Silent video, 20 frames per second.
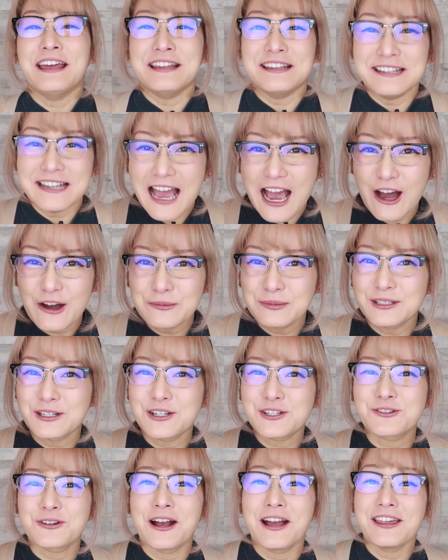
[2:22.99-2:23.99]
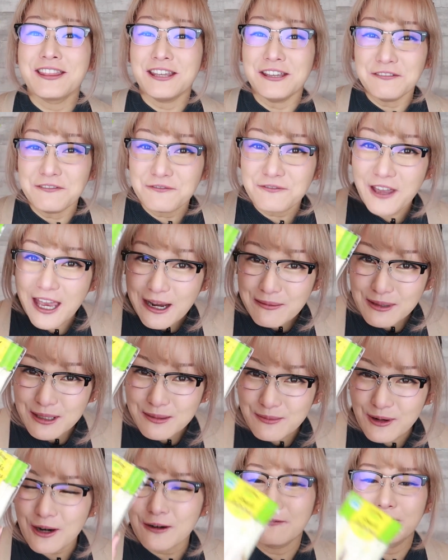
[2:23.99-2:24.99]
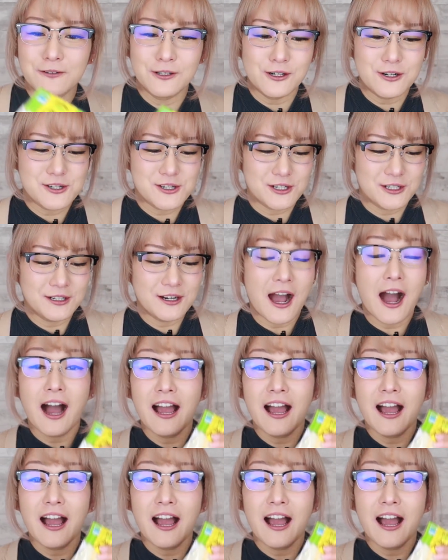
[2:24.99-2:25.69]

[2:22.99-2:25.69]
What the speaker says: and now I'm gonna try the Family Mart version.